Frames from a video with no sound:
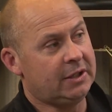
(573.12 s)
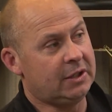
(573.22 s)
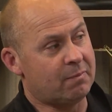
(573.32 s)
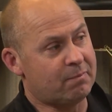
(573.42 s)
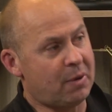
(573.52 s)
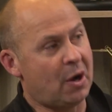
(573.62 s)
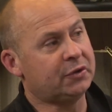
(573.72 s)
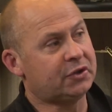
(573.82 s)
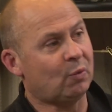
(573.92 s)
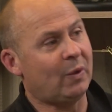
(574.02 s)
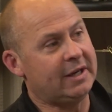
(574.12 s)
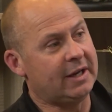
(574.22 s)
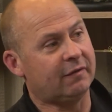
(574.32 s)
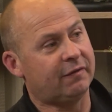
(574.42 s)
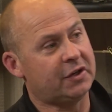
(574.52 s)
you know, post
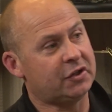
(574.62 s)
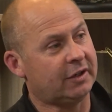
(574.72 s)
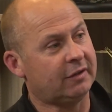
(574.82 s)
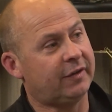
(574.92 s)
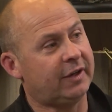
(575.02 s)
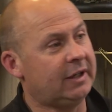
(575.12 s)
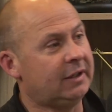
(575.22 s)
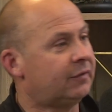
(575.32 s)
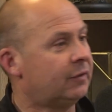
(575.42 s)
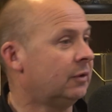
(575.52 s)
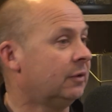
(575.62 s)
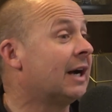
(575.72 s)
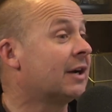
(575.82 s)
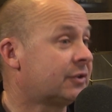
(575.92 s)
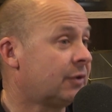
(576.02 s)
weaning finishing feed for
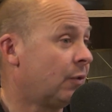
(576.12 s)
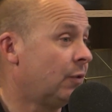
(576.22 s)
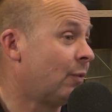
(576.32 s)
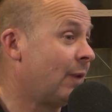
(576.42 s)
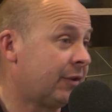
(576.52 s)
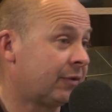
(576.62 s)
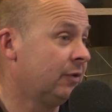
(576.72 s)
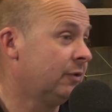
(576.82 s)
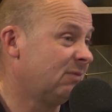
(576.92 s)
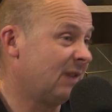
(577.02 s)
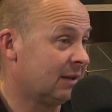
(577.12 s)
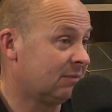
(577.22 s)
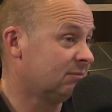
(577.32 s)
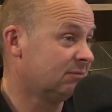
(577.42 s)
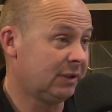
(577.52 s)
young stock all the way through,
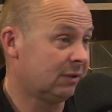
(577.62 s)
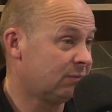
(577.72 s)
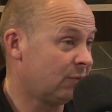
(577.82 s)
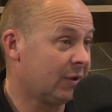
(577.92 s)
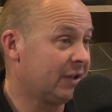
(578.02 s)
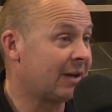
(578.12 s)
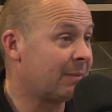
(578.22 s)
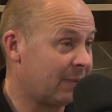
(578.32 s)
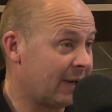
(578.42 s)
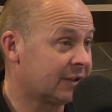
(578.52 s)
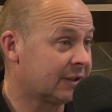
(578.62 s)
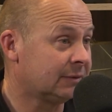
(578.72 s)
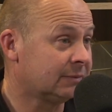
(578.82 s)
um, you know, early summer basically.